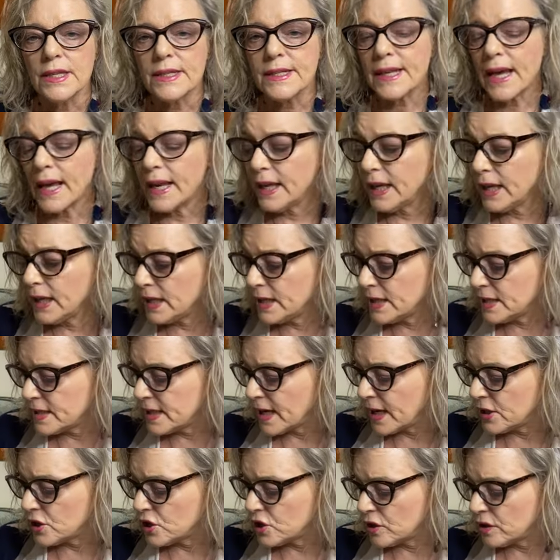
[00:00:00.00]
Setting an
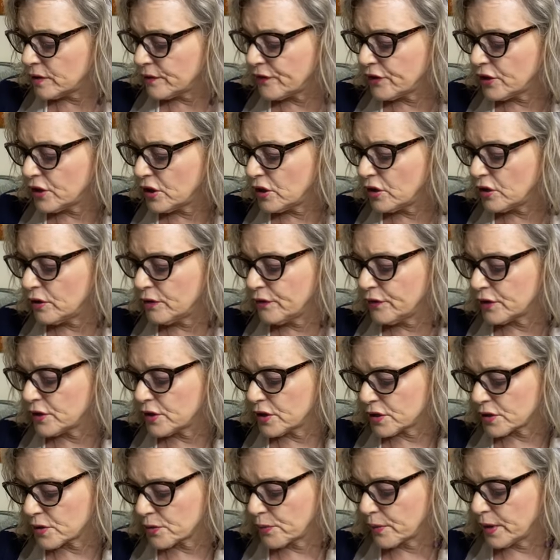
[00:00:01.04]
intention for you for
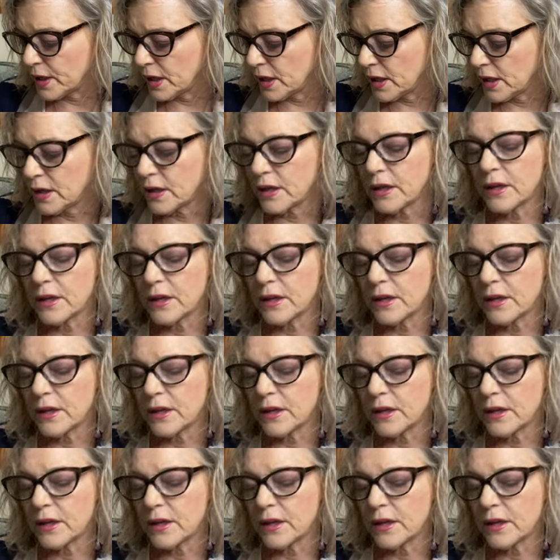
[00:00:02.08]
this week.